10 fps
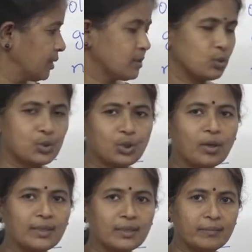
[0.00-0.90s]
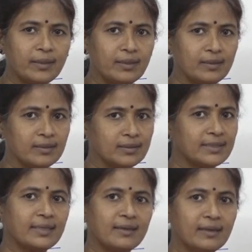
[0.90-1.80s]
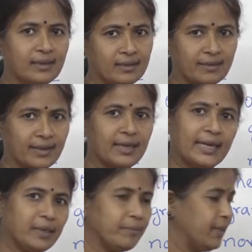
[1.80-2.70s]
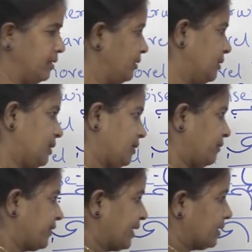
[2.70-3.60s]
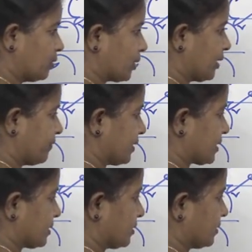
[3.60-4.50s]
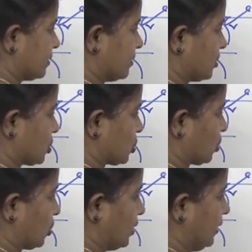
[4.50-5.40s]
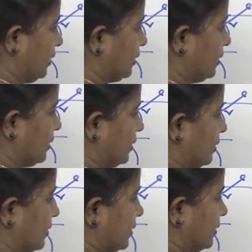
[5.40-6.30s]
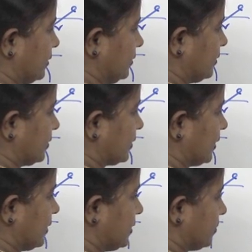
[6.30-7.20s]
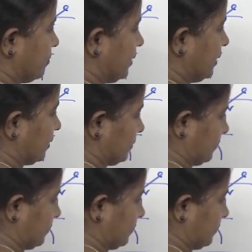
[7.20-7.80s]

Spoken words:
So, tolerable. Tull, ray and bull. We write the outline first. Tall, ra and bull.